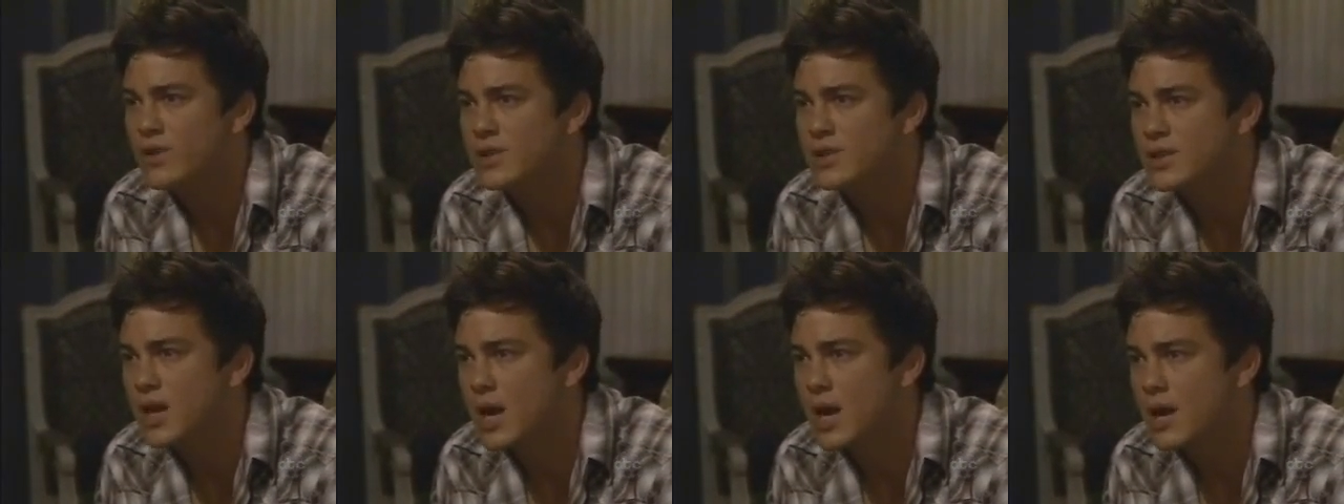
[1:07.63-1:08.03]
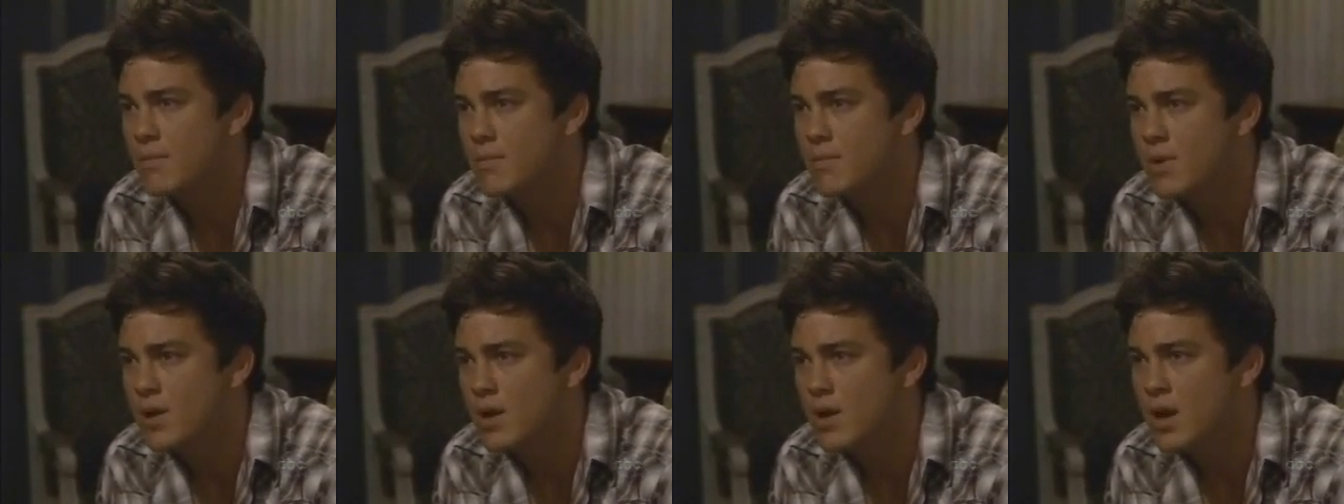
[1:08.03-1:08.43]
Every
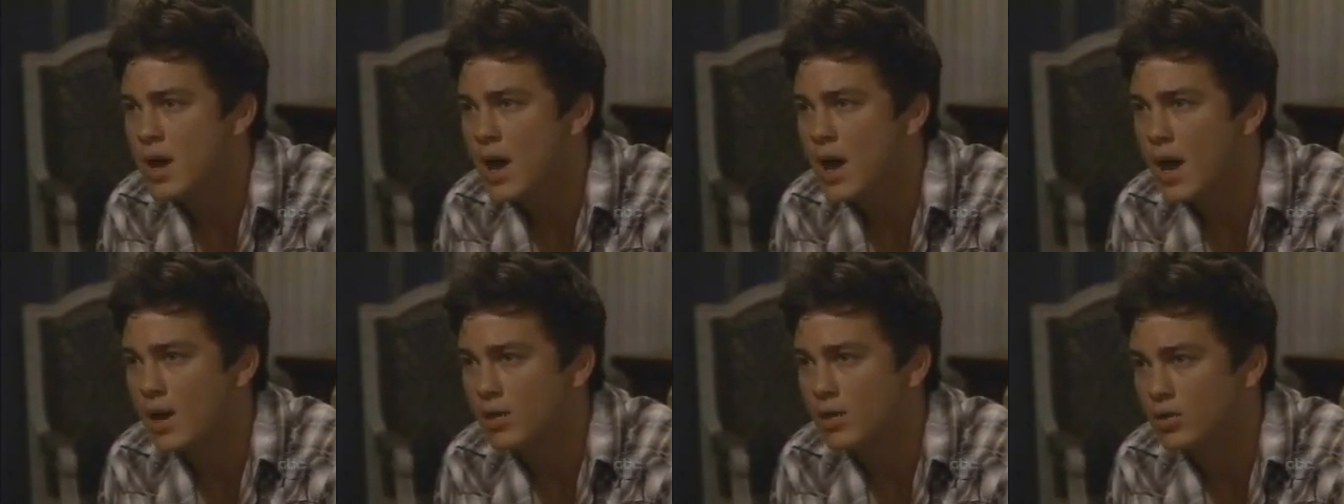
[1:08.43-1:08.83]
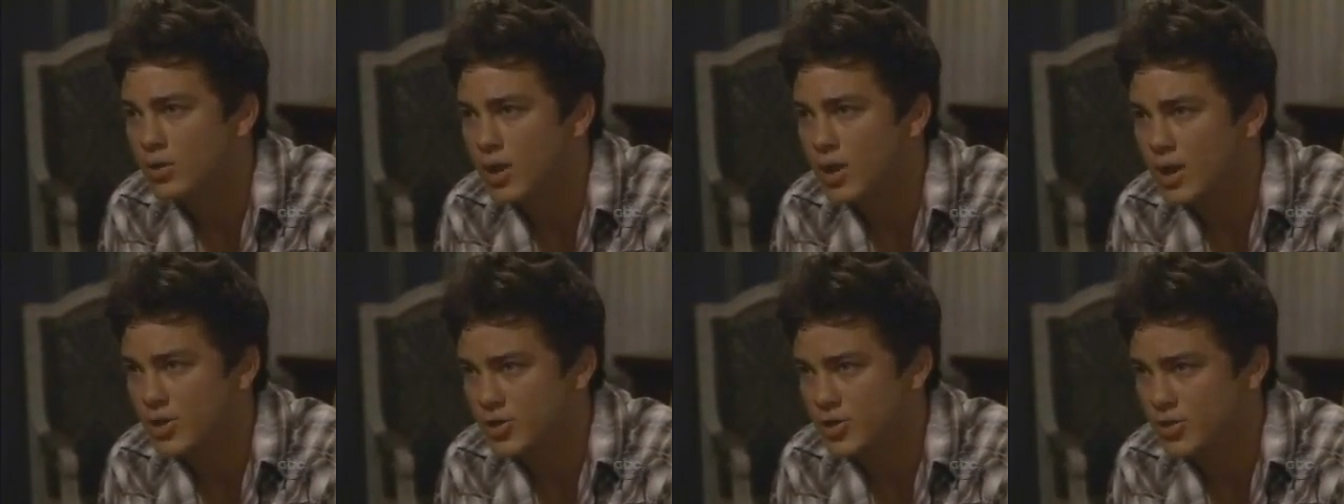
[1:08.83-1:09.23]
time I
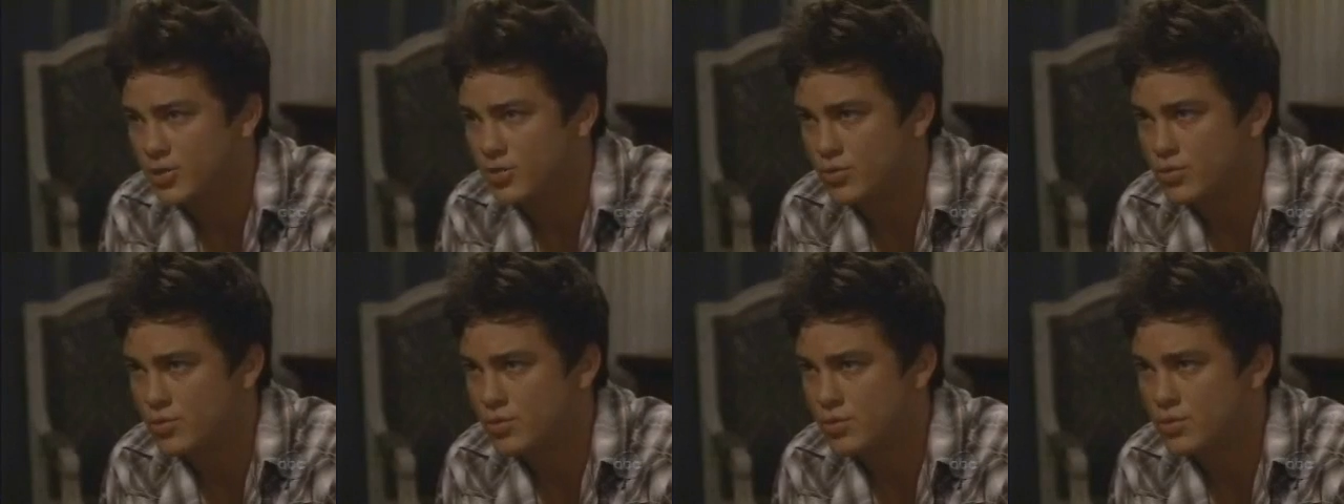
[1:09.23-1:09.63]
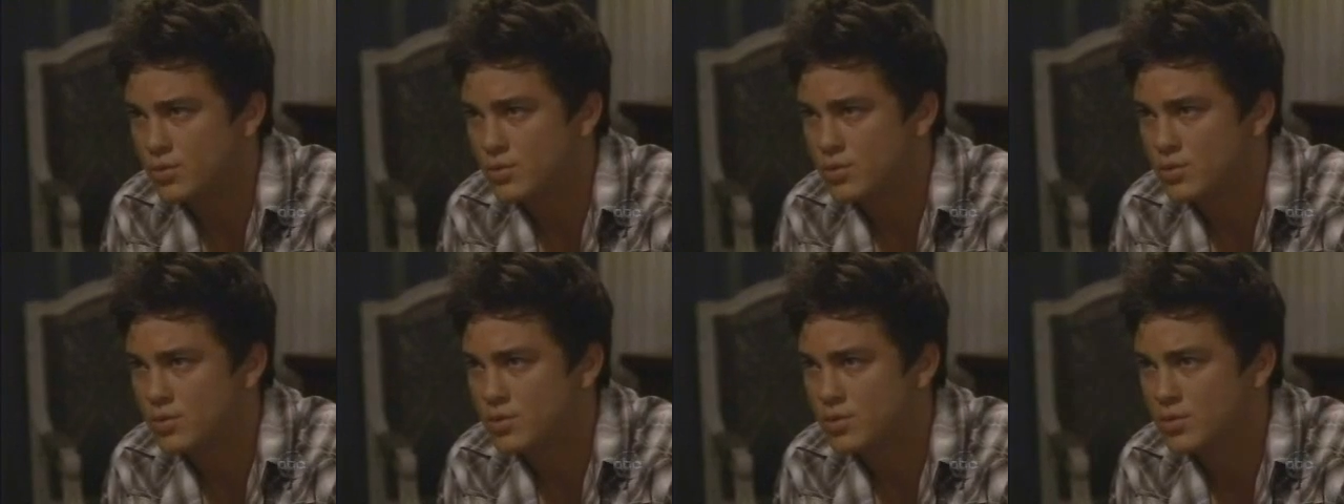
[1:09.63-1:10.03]
look at you,
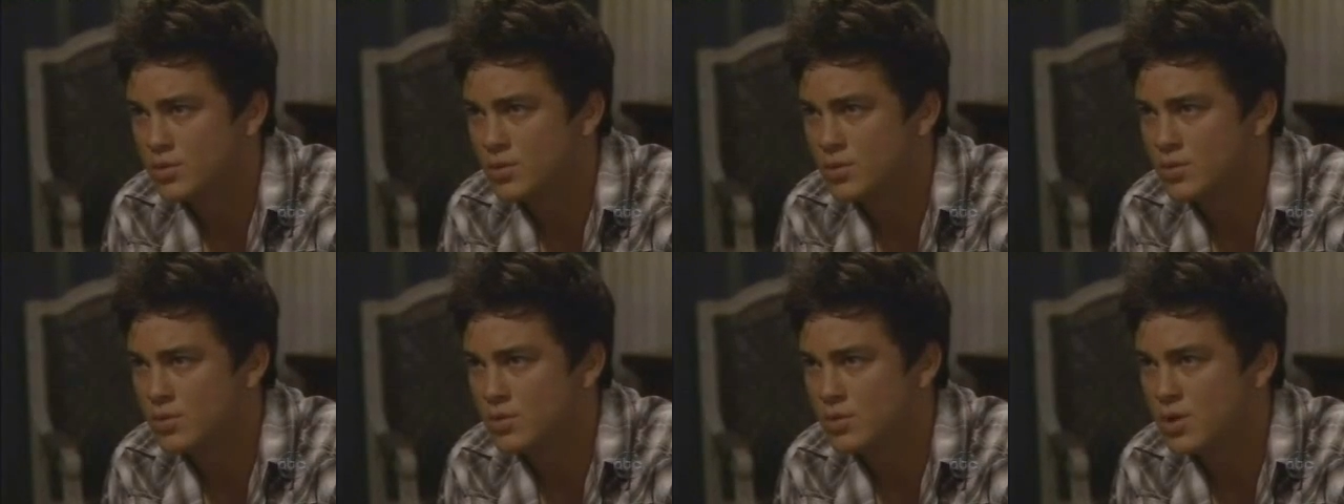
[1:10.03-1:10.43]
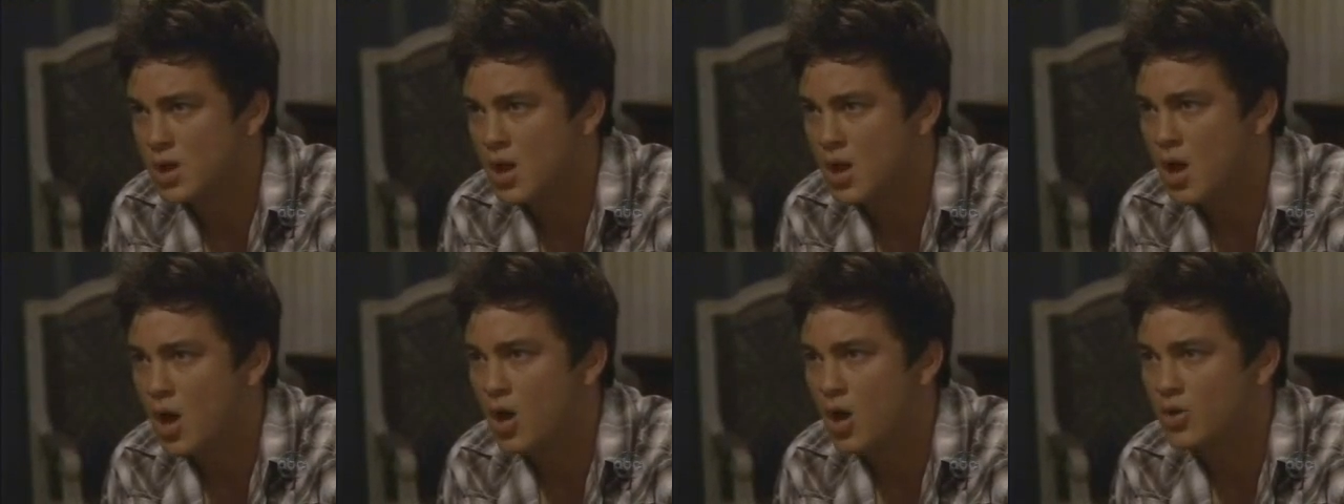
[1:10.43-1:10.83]

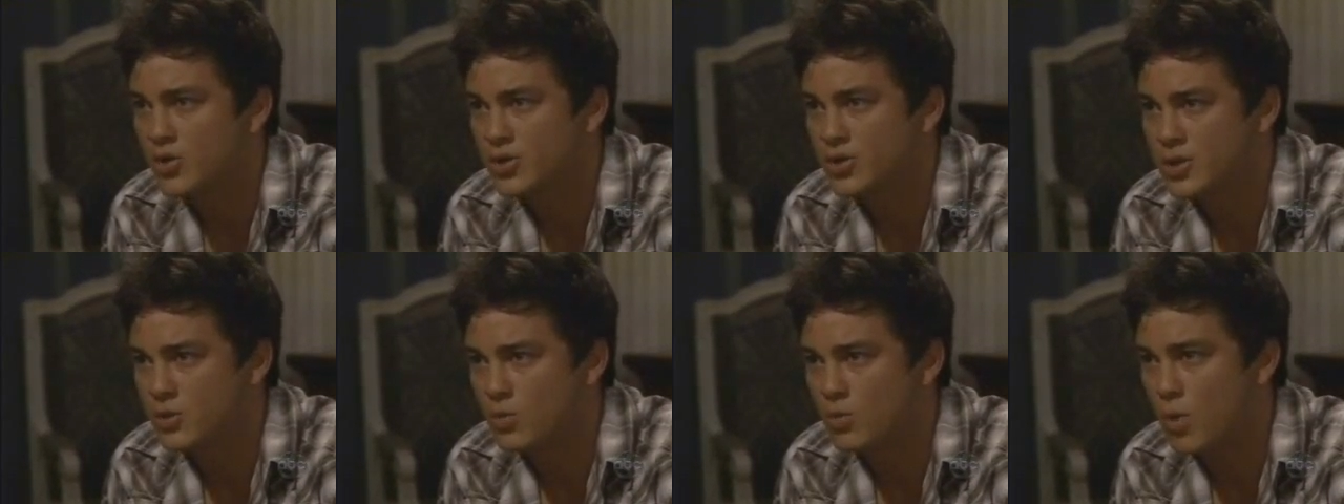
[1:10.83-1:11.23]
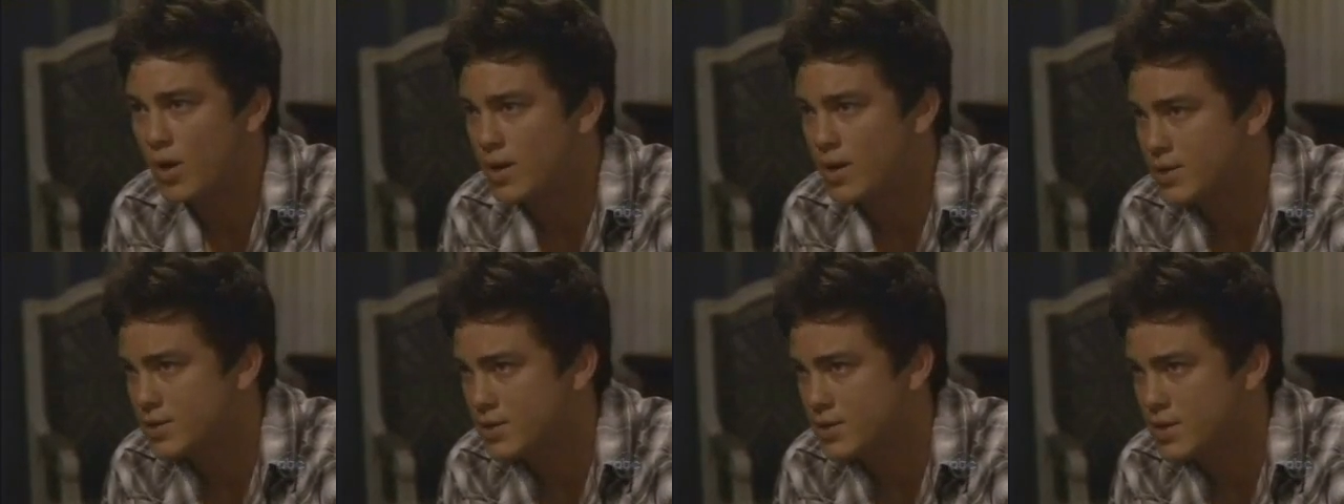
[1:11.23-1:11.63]
I'll see
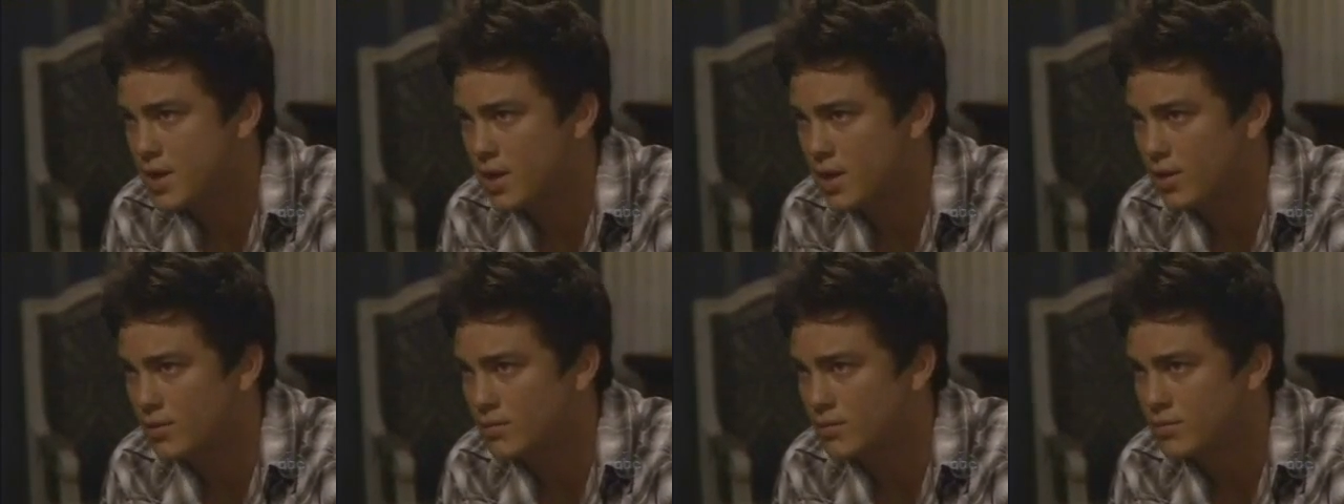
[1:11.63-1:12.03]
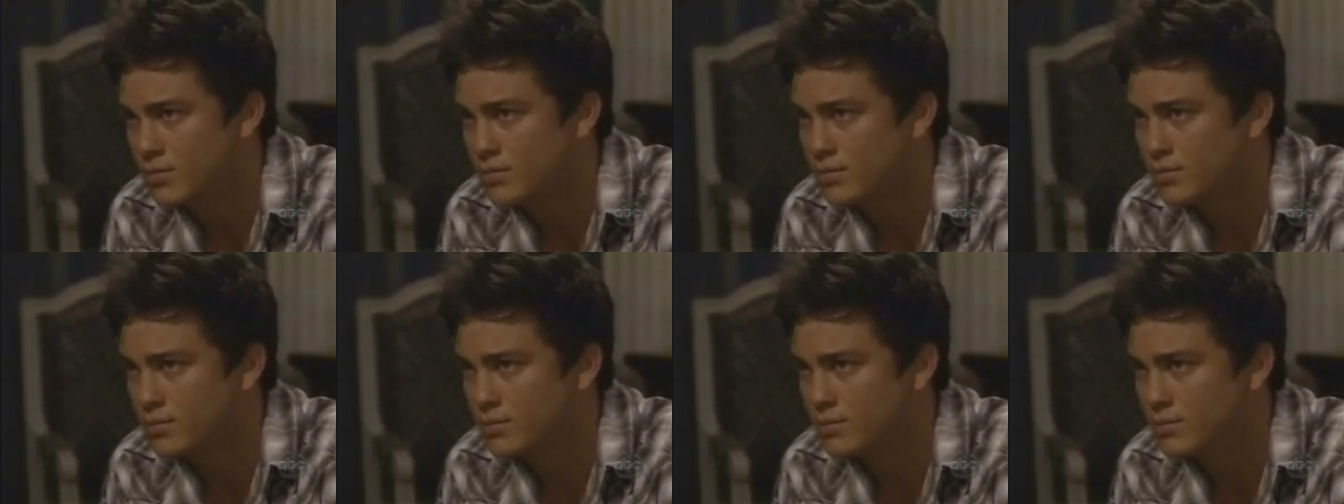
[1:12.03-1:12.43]
what isn't there.